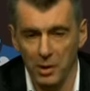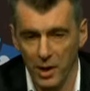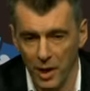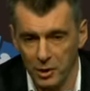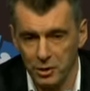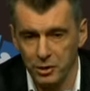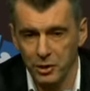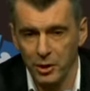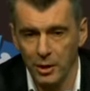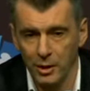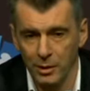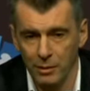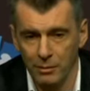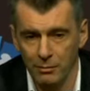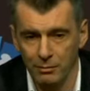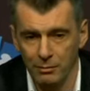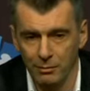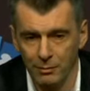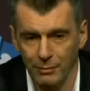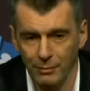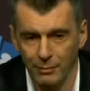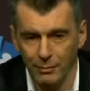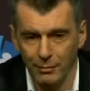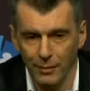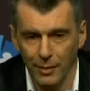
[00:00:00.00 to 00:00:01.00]
pressure,
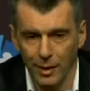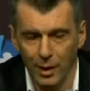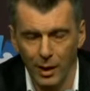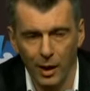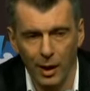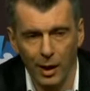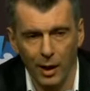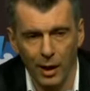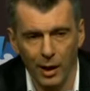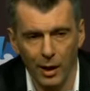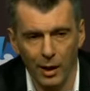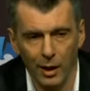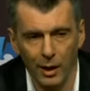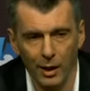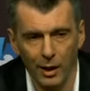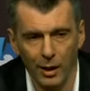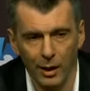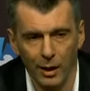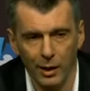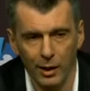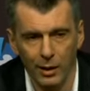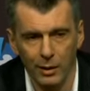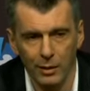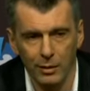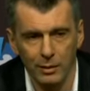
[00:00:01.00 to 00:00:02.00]

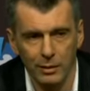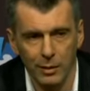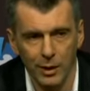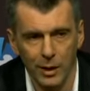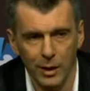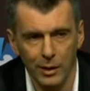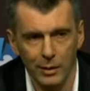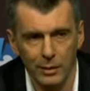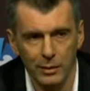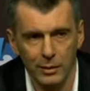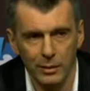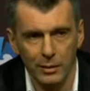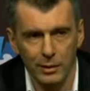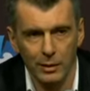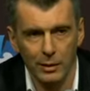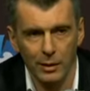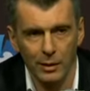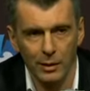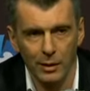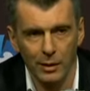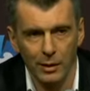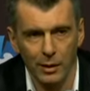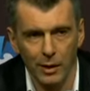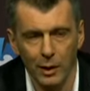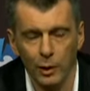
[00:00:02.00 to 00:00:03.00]
uh, a, great,
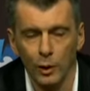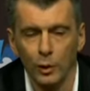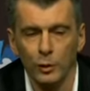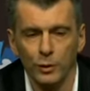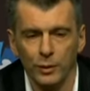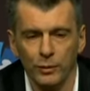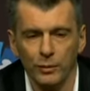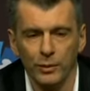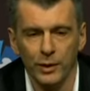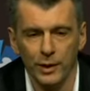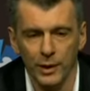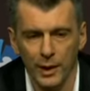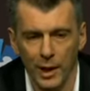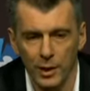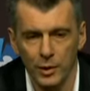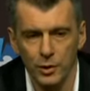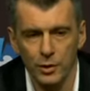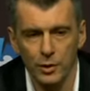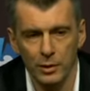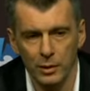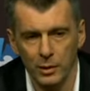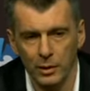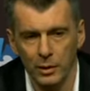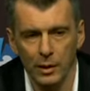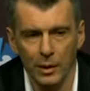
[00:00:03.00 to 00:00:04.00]
uh, a lot of
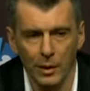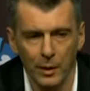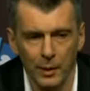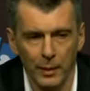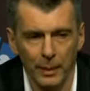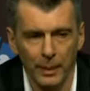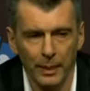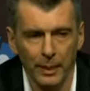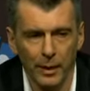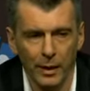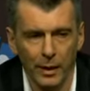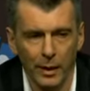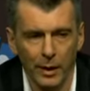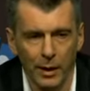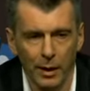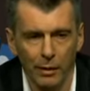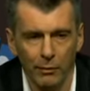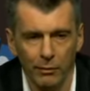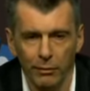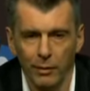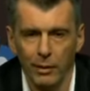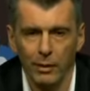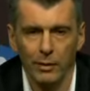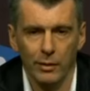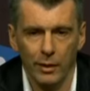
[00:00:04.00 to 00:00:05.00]
attention,
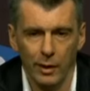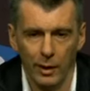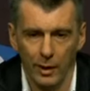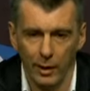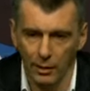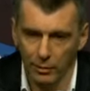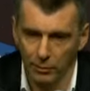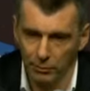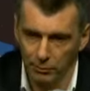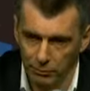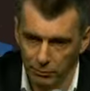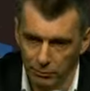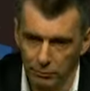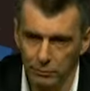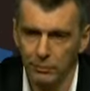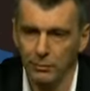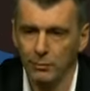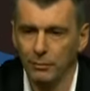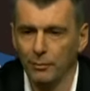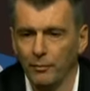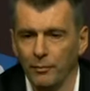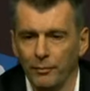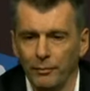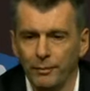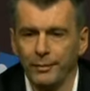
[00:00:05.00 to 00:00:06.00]
a very
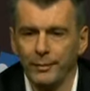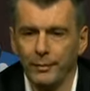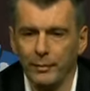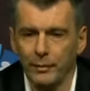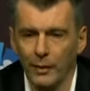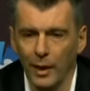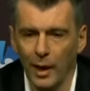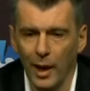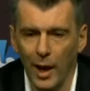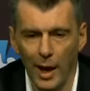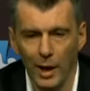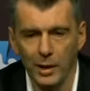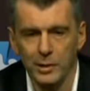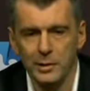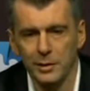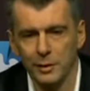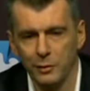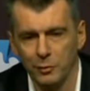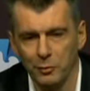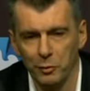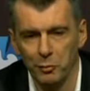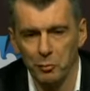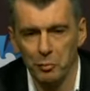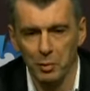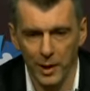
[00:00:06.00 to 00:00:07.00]

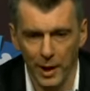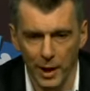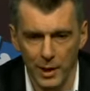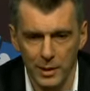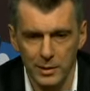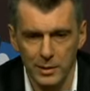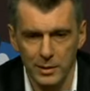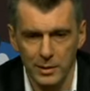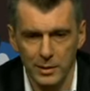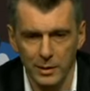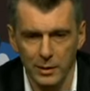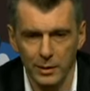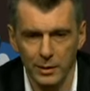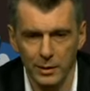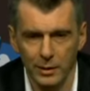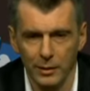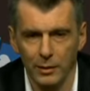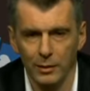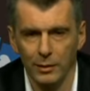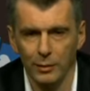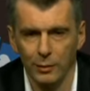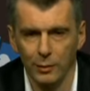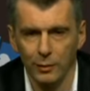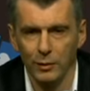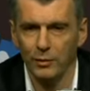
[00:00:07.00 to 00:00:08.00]
active press.
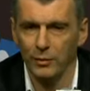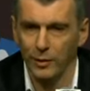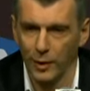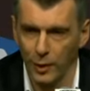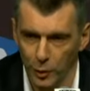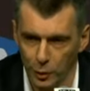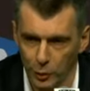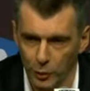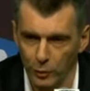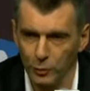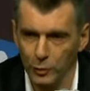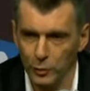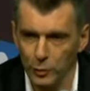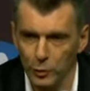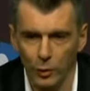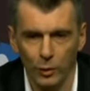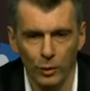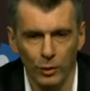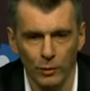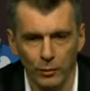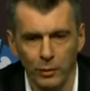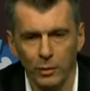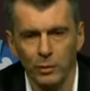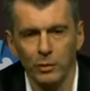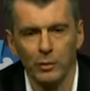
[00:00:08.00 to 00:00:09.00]
Thank you to
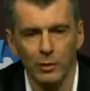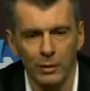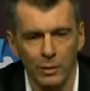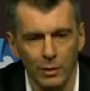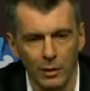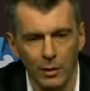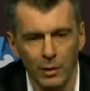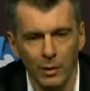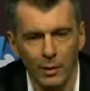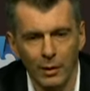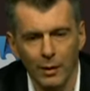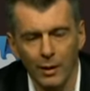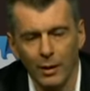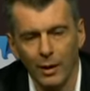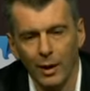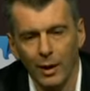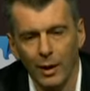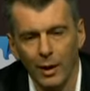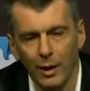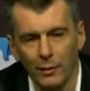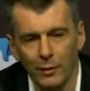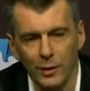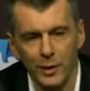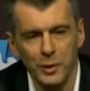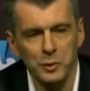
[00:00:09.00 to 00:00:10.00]
all of you.
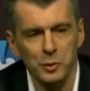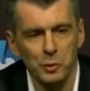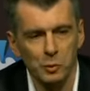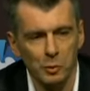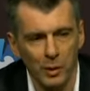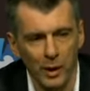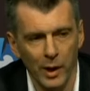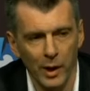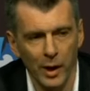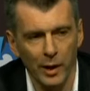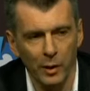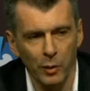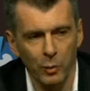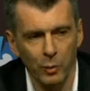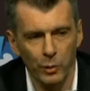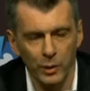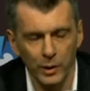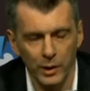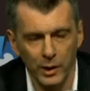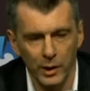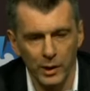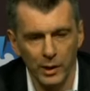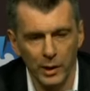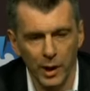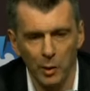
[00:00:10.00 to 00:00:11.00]
That's why
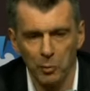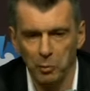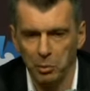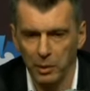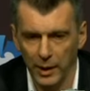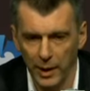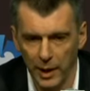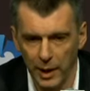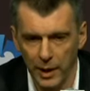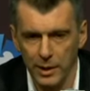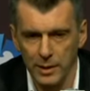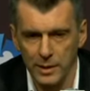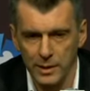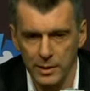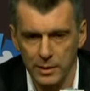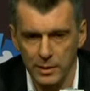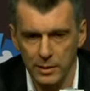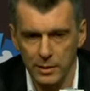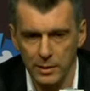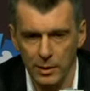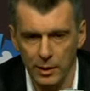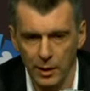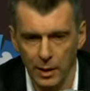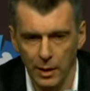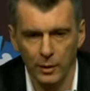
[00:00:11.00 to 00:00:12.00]
we need a
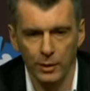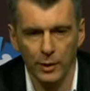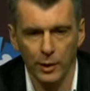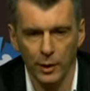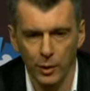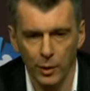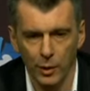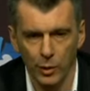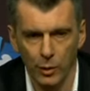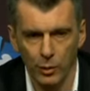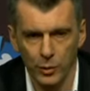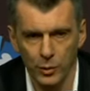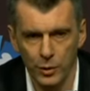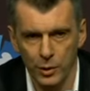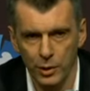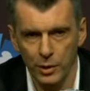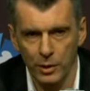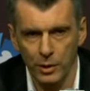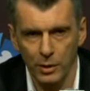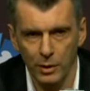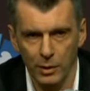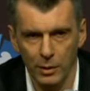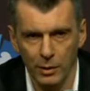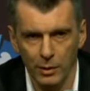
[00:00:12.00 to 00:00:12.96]
players and a coach